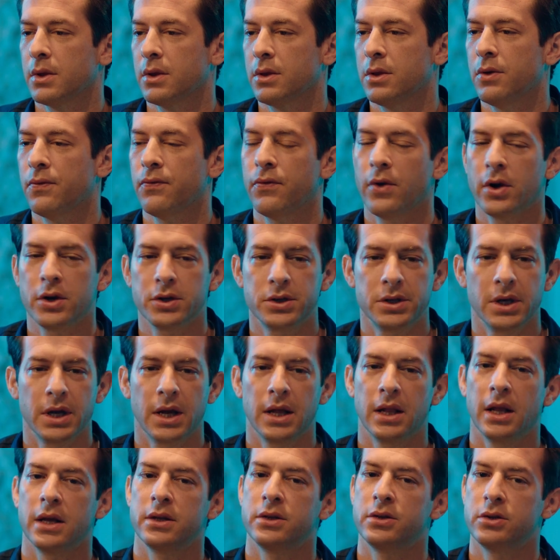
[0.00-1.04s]
The first thing
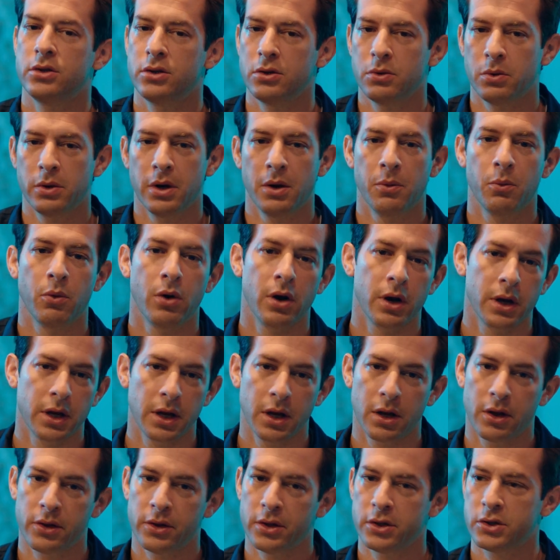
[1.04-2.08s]
I like to do when I'm
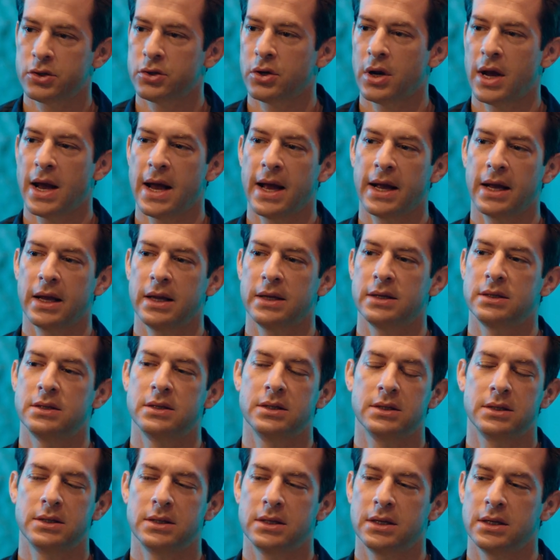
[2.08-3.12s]
working on the track is
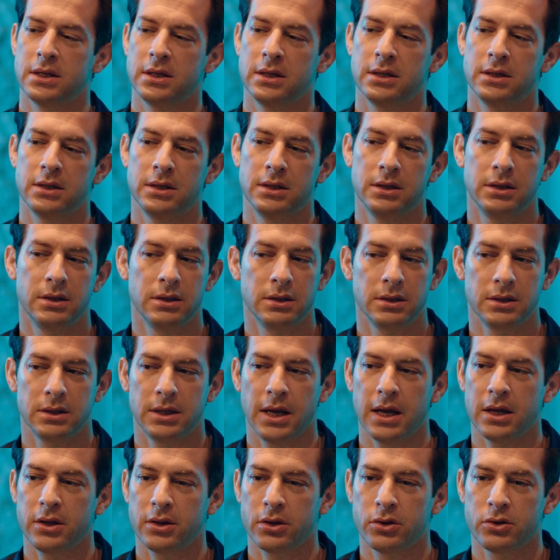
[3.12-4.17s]
just to
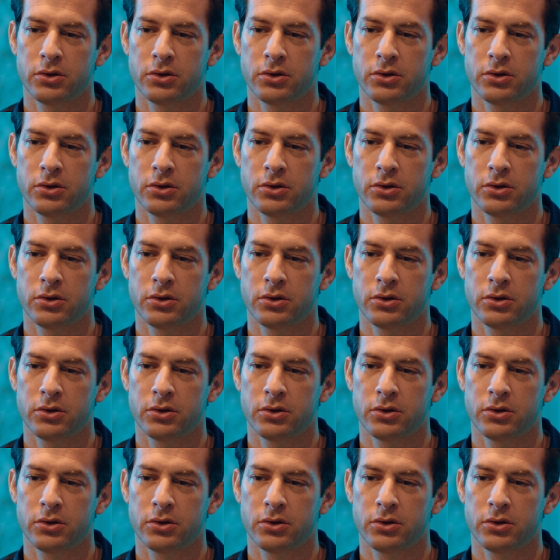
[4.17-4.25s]
take the